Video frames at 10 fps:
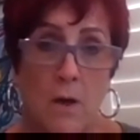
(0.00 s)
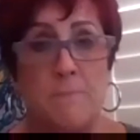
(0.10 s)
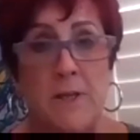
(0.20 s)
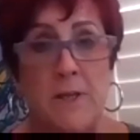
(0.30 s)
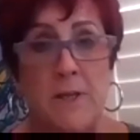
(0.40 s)

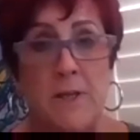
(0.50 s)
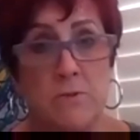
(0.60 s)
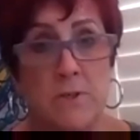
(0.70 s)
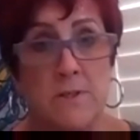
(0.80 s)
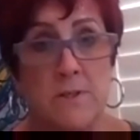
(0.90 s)
speak
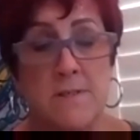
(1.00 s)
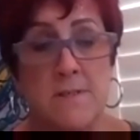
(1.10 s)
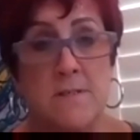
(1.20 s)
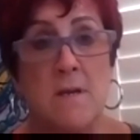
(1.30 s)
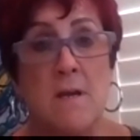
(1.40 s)
to
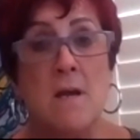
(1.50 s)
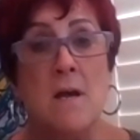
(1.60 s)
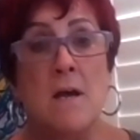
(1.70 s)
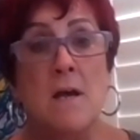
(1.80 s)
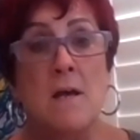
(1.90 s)
students